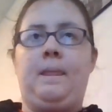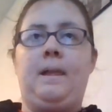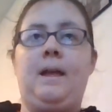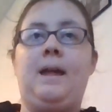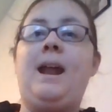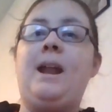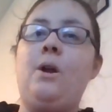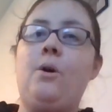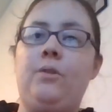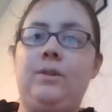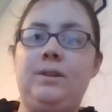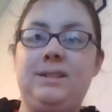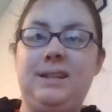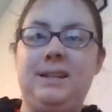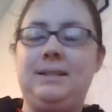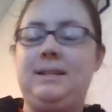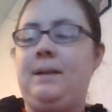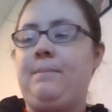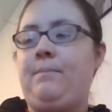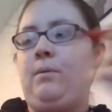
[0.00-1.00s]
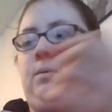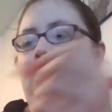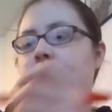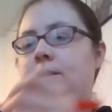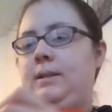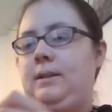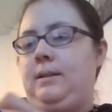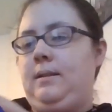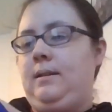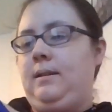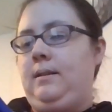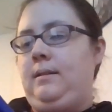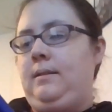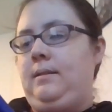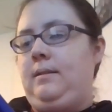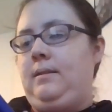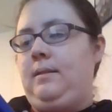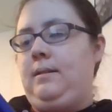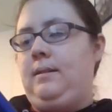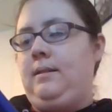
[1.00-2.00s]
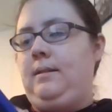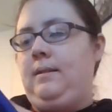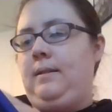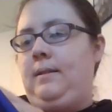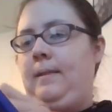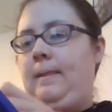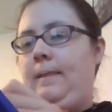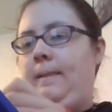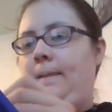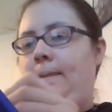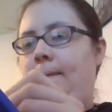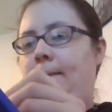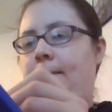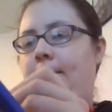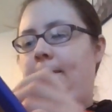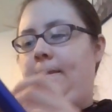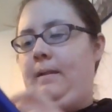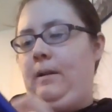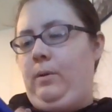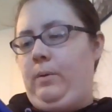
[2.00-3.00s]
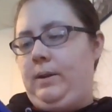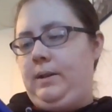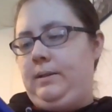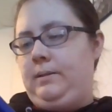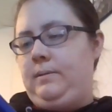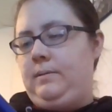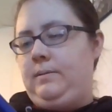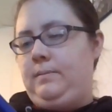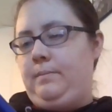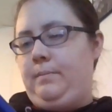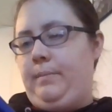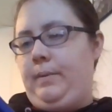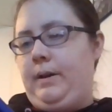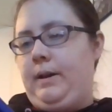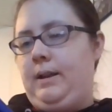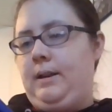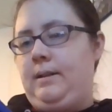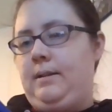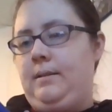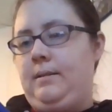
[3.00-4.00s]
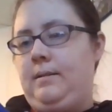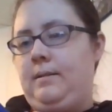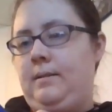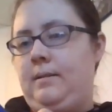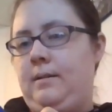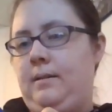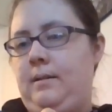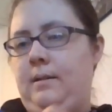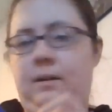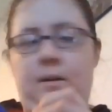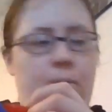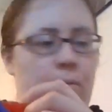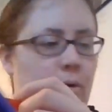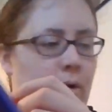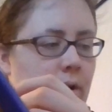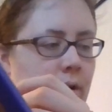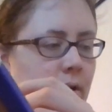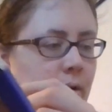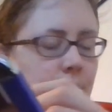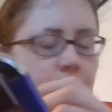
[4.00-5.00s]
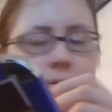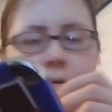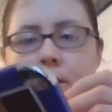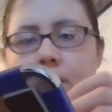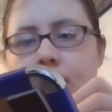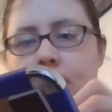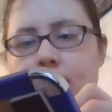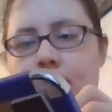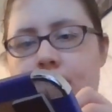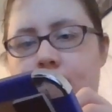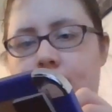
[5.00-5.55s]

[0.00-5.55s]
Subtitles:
and I know this example was in the quiz, but we're going to go through it.